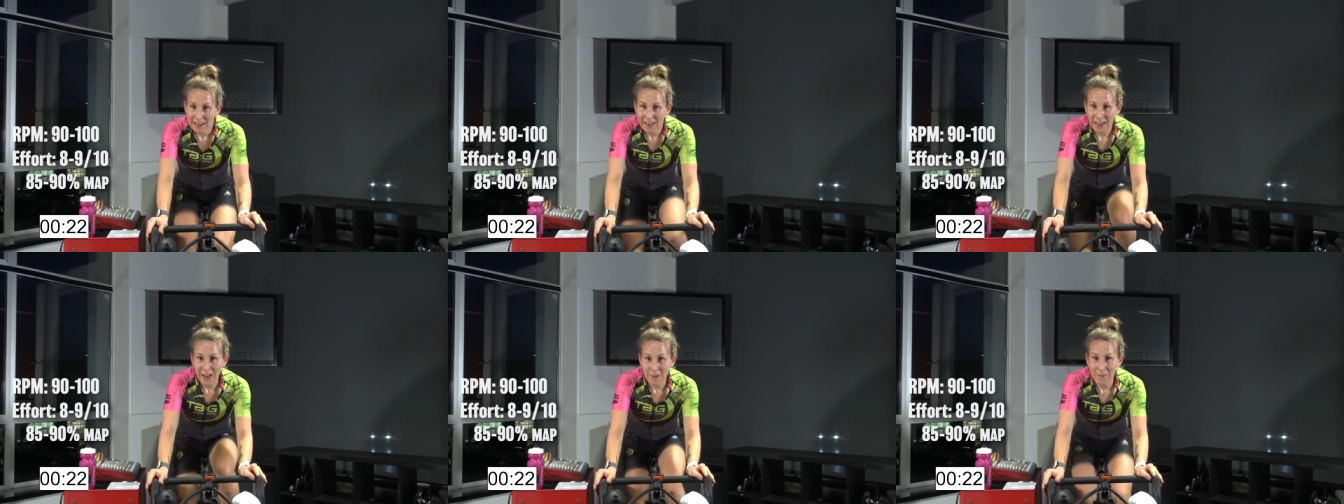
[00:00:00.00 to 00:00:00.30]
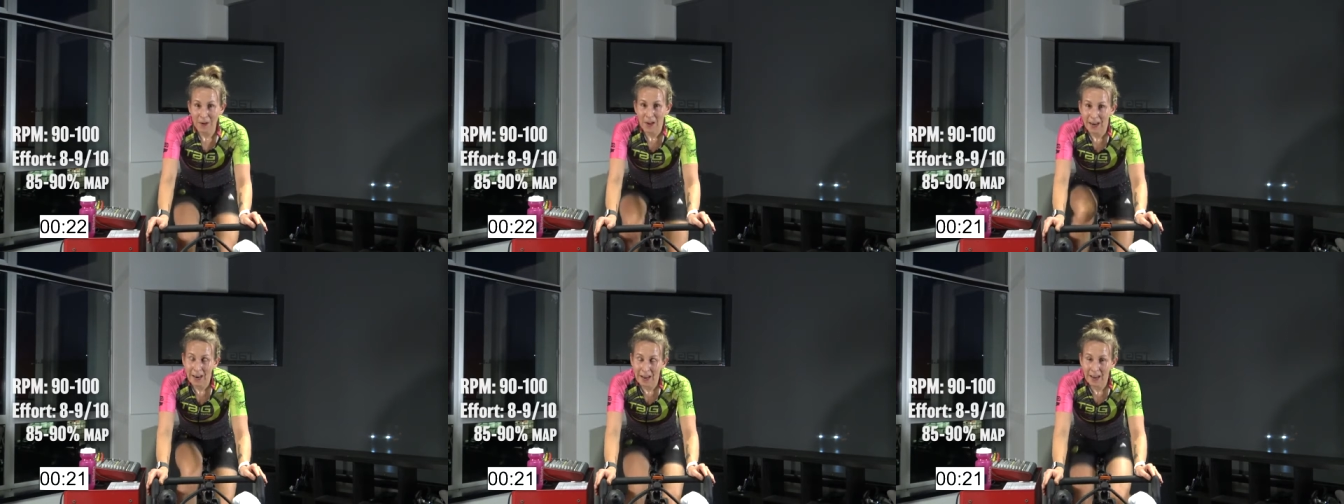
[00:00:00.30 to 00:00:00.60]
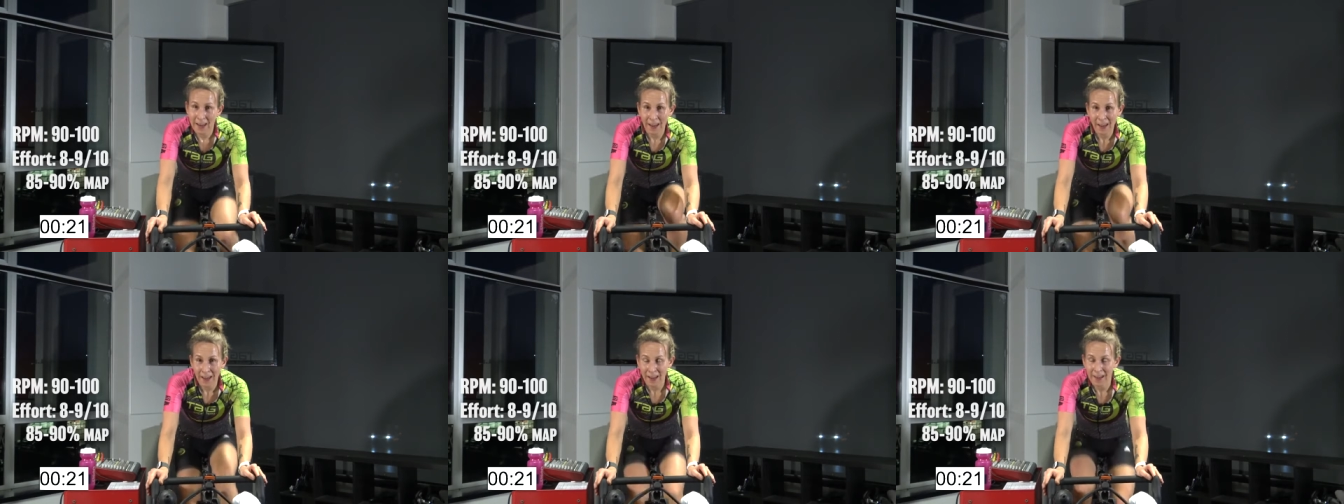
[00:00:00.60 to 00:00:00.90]
Come on,
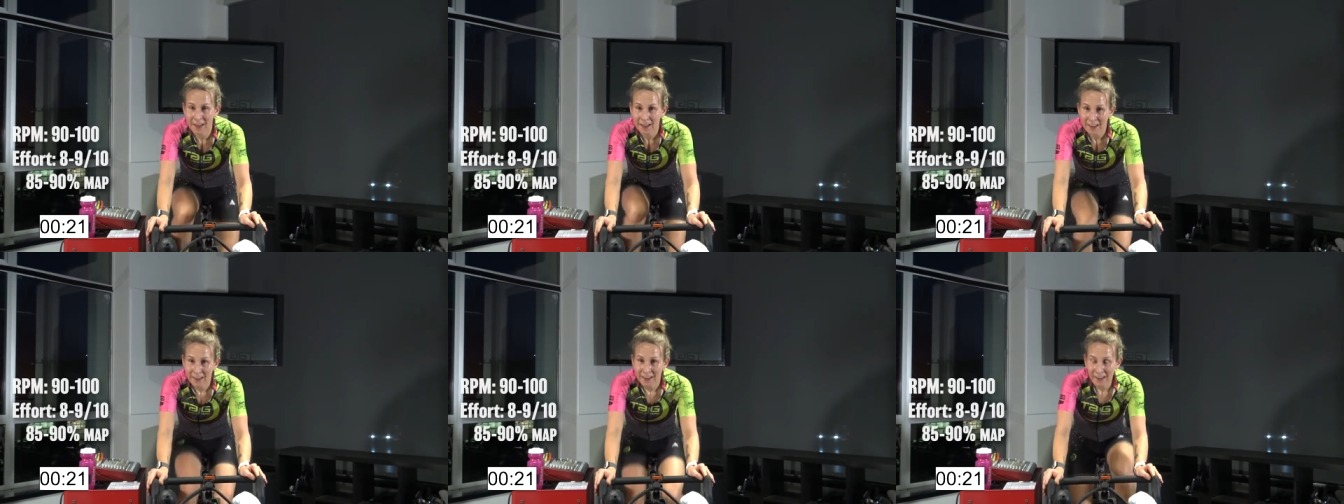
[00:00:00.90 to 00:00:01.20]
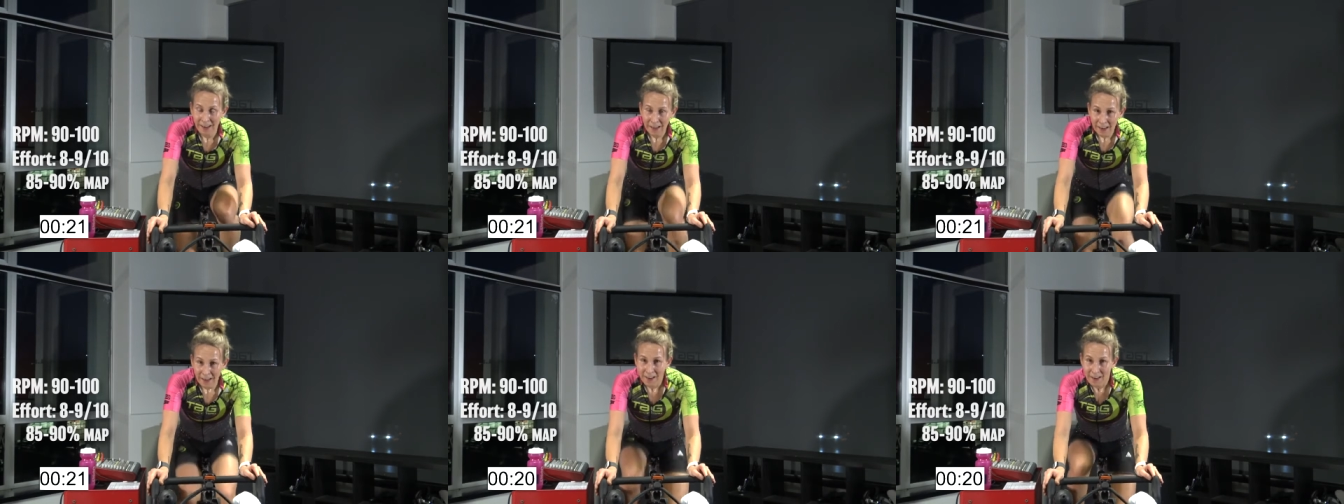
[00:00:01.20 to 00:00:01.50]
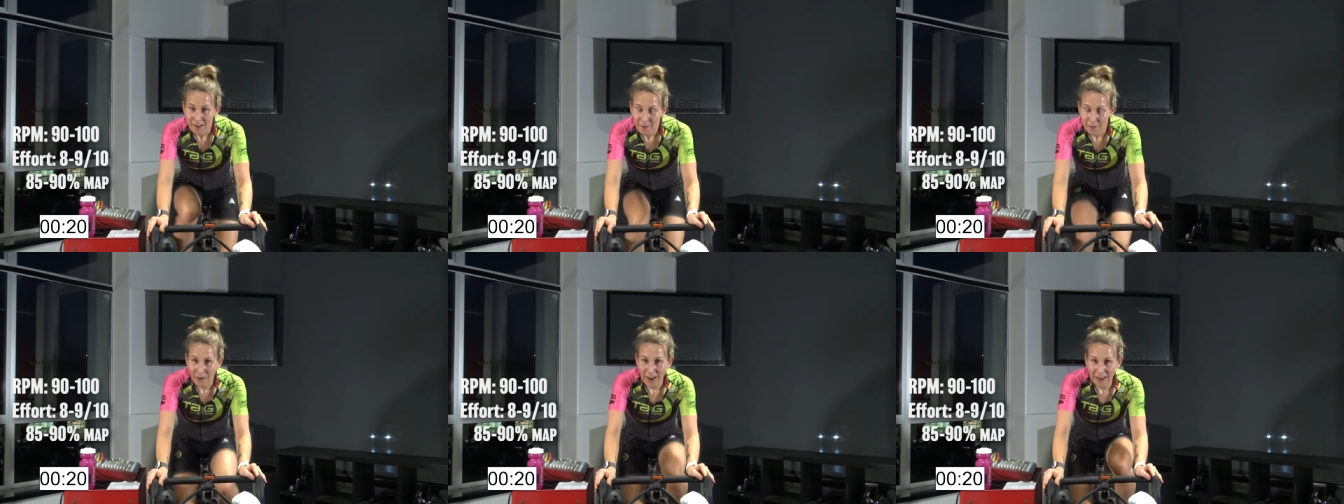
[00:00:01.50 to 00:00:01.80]

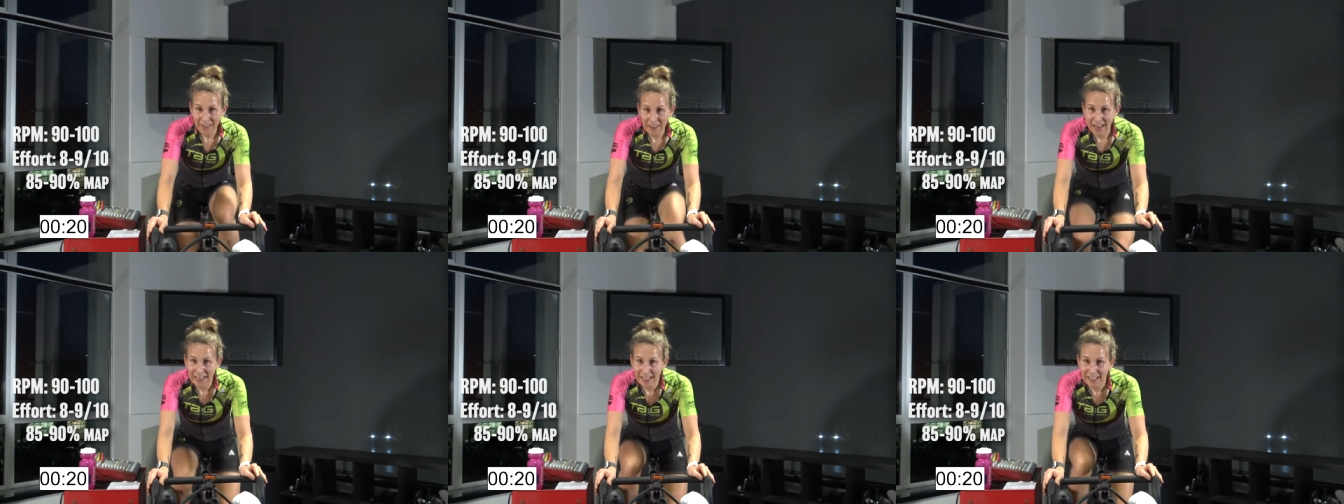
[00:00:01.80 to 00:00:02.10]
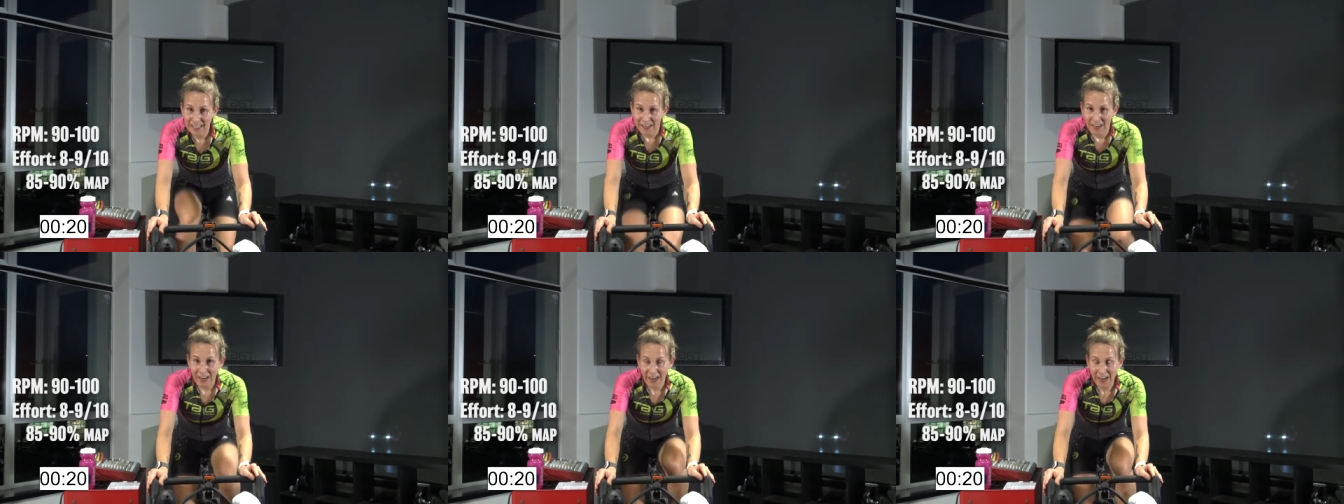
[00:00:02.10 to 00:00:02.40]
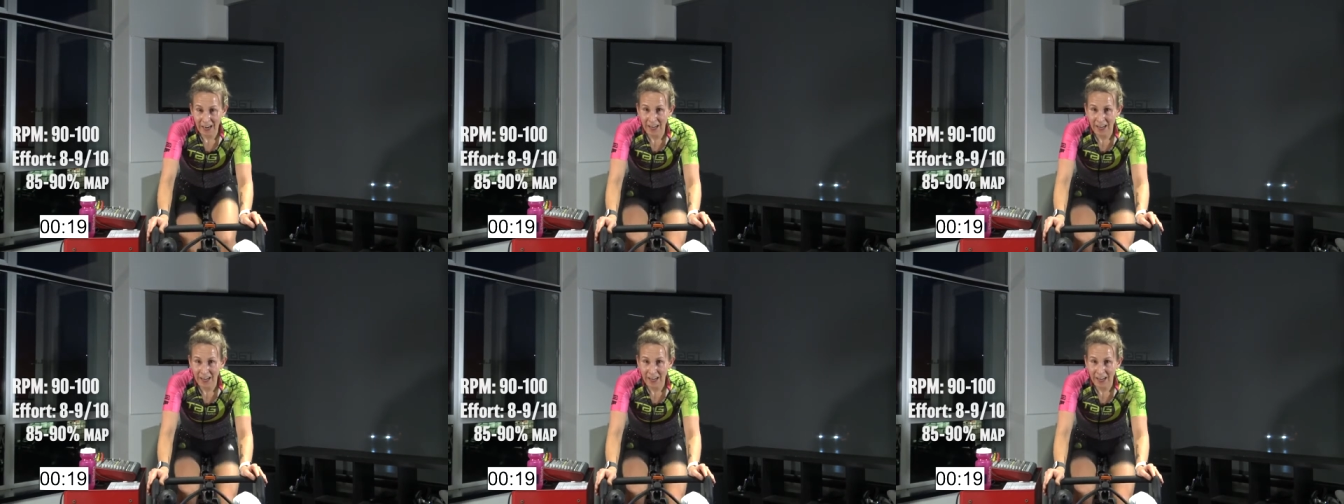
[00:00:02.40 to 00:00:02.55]
find that gear.